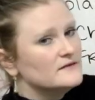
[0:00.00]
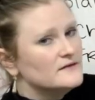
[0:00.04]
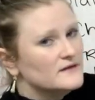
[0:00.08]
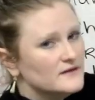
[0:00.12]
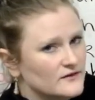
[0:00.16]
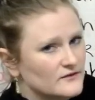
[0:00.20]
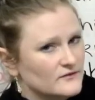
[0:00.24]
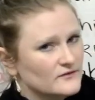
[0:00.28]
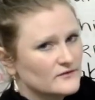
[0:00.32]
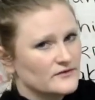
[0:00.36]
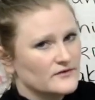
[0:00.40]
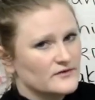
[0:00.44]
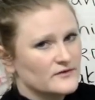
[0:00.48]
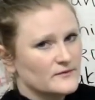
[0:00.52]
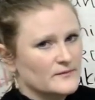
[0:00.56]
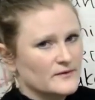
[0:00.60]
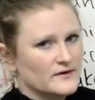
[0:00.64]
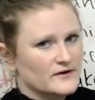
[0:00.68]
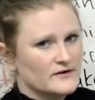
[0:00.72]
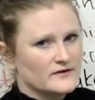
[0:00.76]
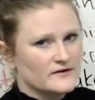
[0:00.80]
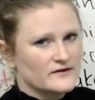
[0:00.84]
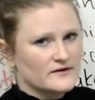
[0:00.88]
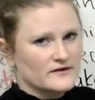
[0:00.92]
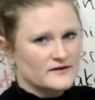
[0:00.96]
in North
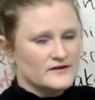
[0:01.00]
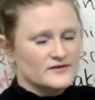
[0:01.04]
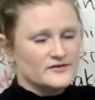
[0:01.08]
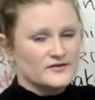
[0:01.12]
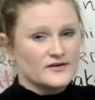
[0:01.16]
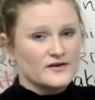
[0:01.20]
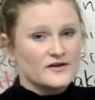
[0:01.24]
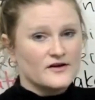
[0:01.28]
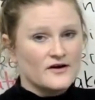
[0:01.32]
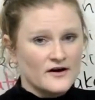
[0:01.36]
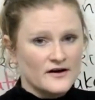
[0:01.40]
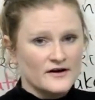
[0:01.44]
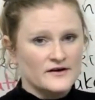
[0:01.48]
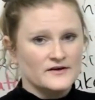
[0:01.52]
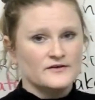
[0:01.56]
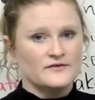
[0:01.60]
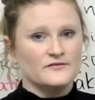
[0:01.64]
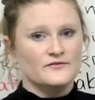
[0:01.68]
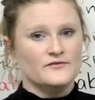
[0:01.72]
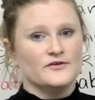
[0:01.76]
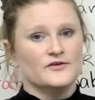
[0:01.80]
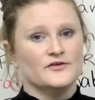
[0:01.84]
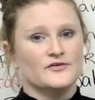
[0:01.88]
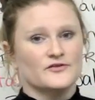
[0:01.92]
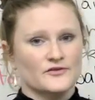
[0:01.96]
America is a kind
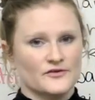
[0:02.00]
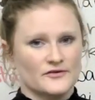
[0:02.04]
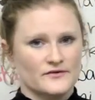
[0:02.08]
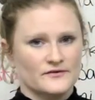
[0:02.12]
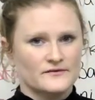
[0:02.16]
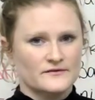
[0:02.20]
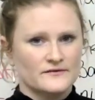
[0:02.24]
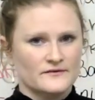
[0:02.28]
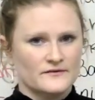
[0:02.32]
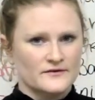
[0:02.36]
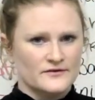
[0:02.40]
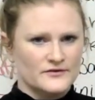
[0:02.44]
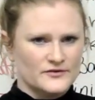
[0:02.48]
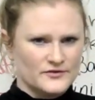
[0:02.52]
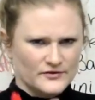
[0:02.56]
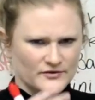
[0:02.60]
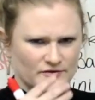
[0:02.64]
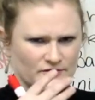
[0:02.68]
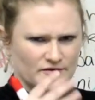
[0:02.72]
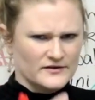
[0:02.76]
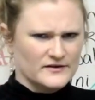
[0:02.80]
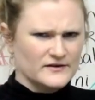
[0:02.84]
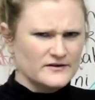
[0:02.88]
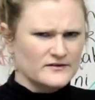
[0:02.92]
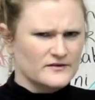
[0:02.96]
of dessert. So
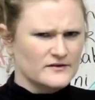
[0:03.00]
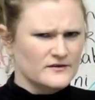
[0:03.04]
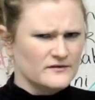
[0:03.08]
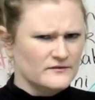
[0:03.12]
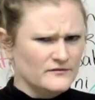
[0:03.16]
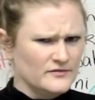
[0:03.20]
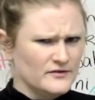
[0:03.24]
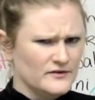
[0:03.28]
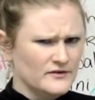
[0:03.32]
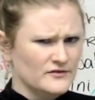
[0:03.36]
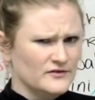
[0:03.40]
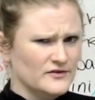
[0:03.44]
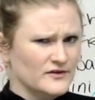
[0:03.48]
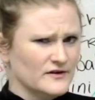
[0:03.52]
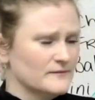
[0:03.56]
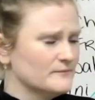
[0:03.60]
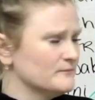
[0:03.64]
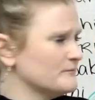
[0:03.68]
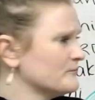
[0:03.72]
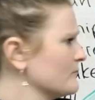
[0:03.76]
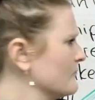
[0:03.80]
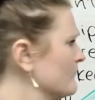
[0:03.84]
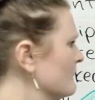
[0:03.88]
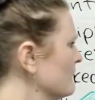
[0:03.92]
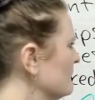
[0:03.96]
it's a little confusing.
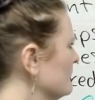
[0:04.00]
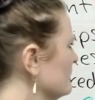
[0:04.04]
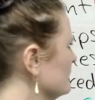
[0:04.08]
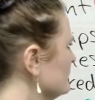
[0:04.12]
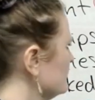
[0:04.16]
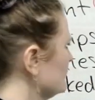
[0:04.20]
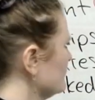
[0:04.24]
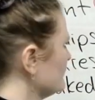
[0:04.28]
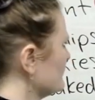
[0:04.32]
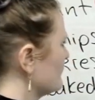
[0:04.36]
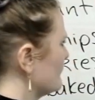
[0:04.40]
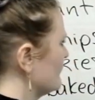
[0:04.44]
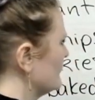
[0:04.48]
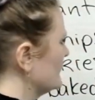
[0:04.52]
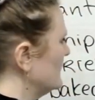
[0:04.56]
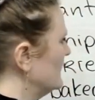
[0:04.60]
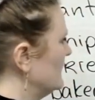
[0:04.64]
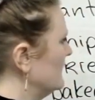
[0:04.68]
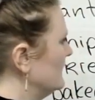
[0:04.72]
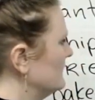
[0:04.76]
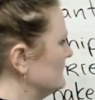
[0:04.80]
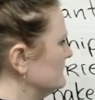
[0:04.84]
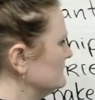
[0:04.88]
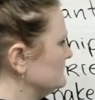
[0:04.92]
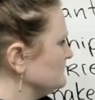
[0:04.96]

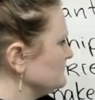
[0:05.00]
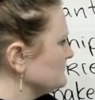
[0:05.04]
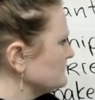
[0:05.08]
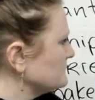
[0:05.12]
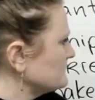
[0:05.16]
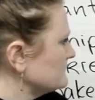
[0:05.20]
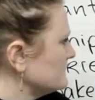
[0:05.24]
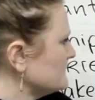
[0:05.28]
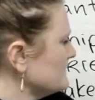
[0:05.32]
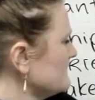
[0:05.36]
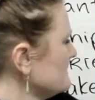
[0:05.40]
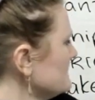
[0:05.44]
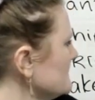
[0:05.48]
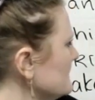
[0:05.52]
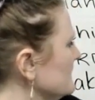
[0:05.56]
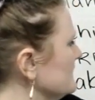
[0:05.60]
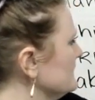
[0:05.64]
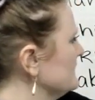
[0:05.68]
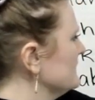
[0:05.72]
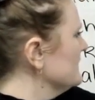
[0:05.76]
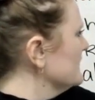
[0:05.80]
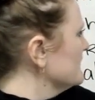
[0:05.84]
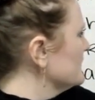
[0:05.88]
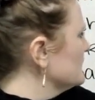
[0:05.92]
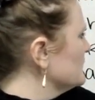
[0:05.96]
The
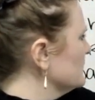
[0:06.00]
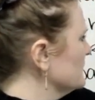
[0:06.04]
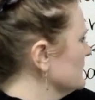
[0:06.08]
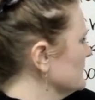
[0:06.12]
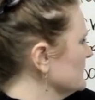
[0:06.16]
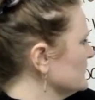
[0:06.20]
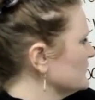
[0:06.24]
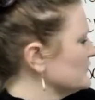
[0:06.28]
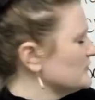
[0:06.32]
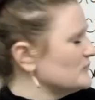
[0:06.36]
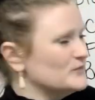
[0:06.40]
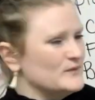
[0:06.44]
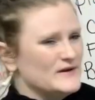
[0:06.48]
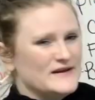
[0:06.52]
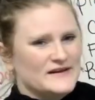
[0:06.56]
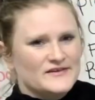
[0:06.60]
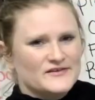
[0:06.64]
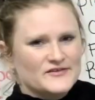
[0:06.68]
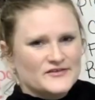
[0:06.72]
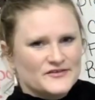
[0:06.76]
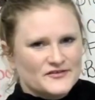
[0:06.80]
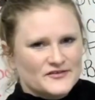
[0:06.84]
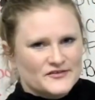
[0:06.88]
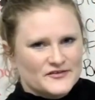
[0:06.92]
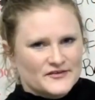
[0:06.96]
next one are
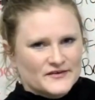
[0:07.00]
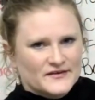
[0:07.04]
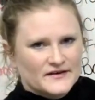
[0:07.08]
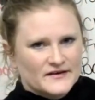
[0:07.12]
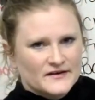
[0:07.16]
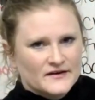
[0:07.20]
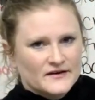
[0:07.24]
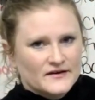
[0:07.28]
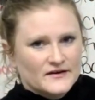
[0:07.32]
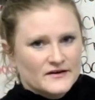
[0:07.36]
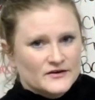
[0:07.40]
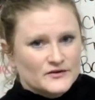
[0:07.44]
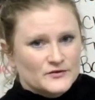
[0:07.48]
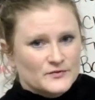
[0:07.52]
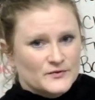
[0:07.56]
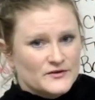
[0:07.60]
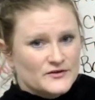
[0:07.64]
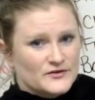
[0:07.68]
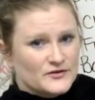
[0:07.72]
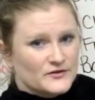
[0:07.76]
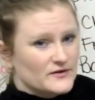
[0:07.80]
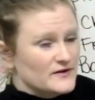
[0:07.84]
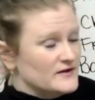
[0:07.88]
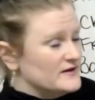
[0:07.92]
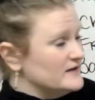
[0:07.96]
sweets.
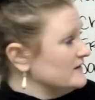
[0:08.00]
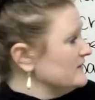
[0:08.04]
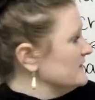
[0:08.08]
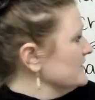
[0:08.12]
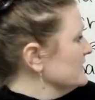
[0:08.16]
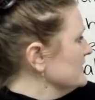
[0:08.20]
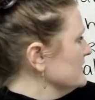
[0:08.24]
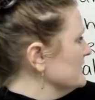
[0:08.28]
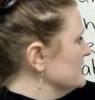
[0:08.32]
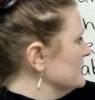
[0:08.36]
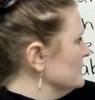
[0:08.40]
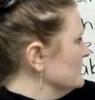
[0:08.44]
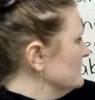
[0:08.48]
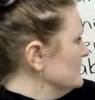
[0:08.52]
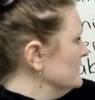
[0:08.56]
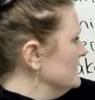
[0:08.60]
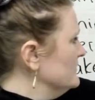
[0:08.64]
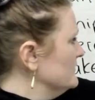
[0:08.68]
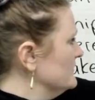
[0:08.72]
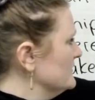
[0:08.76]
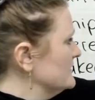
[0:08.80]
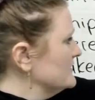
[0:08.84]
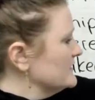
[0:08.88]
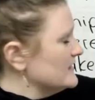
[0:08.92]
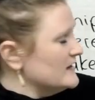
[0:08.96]
Sweets are anything that we
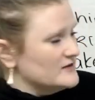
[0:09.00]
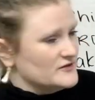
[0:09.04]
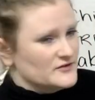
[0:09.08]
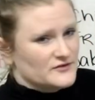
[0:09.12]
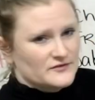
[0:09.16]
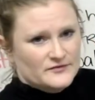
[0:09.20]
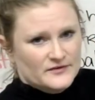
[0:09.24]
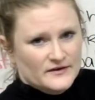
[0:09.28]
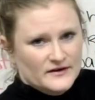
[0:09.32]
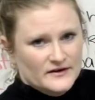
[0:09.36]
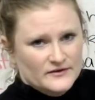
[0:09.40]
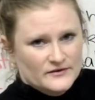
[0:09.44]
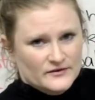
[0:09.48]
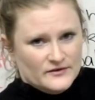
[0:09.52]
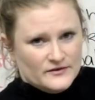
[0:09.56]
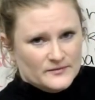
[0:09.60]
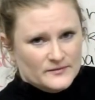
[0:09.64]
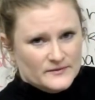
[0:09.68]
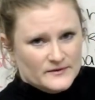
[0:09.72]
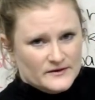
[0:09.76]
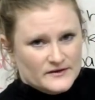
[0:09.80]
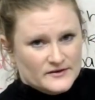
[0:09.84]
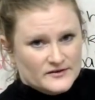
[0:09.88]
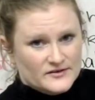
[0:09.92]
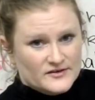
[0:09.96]
would classify in North
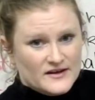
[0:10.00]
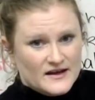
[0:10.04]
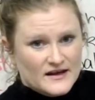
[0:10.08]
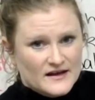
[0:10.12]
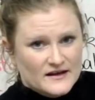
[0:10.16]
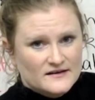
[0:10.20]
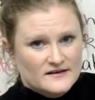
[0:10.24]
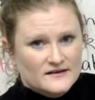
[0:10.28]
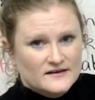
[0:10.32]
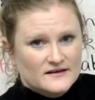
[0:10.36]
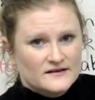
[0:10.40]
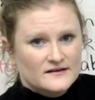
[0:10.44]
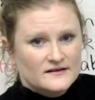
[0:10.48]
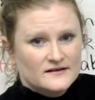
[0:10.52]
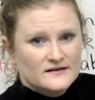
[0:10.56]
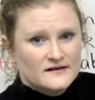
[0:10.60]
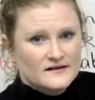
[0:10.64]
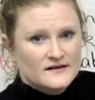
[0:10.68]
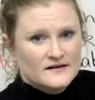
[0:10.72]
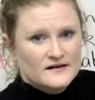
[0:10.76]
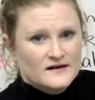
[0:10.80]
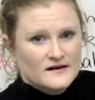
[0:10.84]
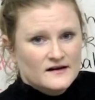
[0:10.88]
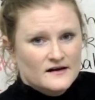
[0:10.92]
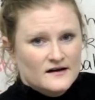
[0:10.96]
America as candy.
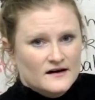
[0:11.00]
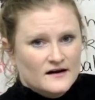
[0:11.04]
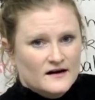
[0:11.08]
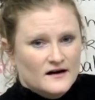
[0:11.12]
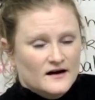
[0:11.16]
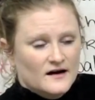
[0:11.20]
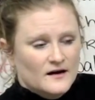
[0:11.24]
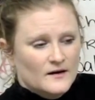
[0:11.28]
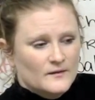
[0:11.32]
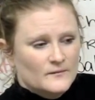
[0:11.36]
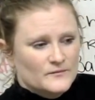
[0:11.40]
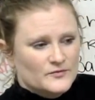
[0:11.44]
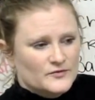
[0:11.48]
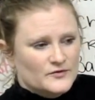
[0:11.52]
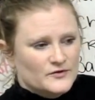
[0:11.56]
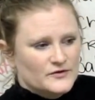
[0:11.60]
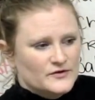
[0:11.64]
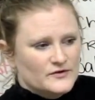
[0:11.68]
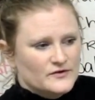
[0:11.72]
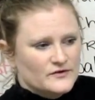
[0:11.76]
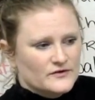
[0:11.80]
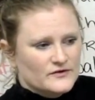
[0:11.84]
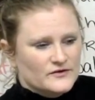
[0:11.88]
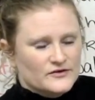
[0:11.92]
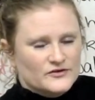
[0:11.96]
So
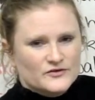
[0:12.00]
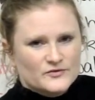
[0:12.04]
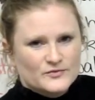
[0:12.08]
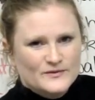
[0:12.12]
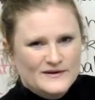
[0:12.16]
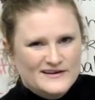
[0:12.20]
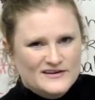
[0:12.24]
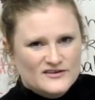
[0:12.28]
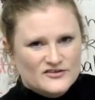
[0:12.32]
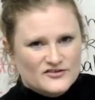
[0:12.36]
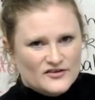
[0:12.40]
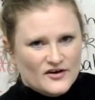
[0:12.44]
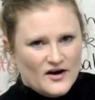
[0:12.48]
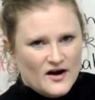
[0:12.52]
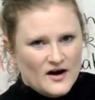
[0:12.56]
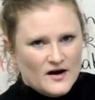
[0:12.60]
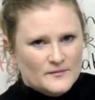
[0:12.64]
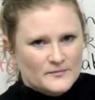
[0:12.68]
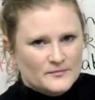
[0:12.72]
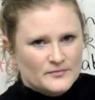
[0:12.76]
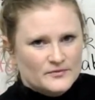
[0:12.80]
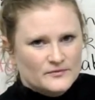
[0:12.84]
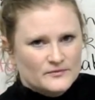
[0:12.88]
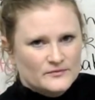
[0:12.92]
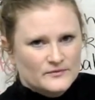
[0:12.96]
you can go to the sweet
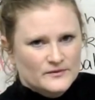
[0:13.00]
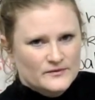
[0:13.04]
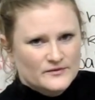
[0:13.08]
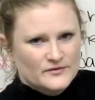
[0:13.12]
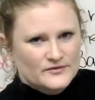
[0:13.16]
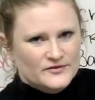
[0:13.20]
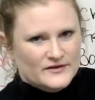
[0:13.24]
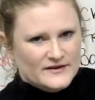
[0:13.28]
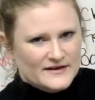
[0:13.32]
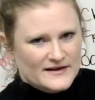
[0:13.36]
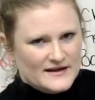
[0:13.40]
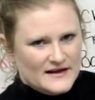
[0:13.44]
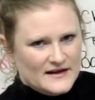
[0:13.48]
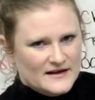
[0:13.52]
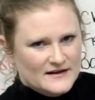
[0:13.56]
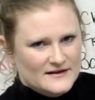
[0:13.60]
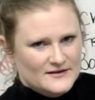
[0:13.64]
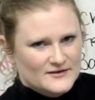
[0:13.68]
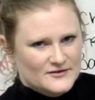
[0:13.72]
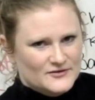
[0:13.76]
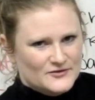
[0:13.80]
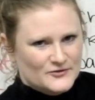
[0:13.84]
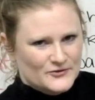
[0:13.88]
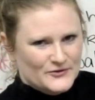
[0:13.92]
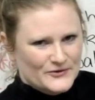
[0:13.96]
shop, we would say
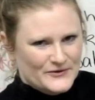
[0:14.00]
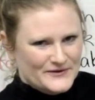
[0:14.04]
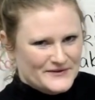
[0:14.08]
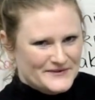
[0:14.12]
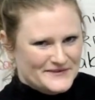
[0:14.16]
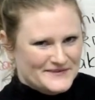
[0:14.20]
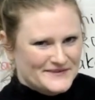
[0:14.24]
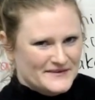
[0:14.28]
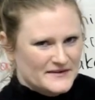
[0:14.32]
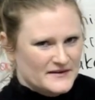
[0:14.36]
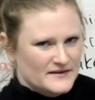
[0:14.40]
candy store,